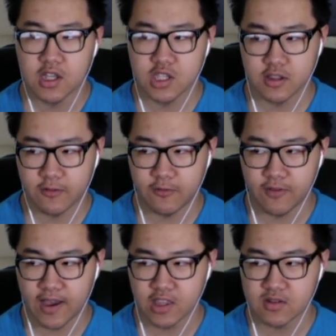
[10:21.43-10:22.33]
So the
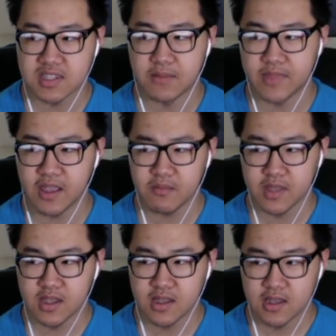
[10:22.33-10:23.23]
final subnet
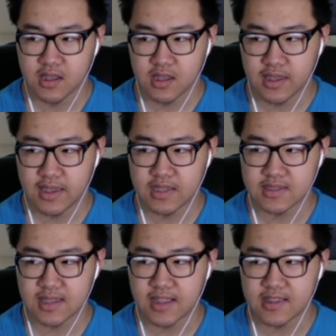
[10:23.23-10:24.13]
is
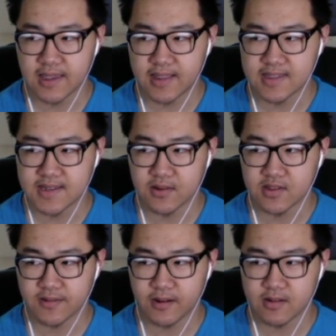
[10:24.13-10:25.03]

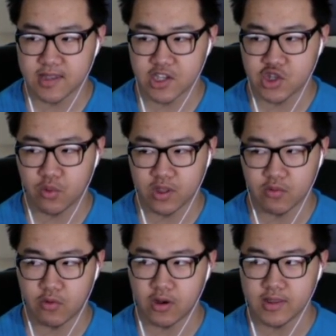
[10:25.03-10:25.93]

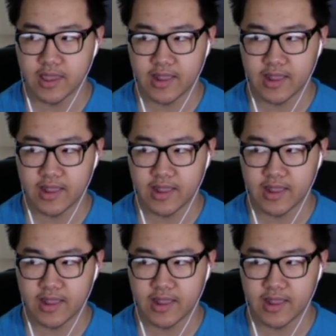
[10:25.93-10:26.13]
10.10.00/21,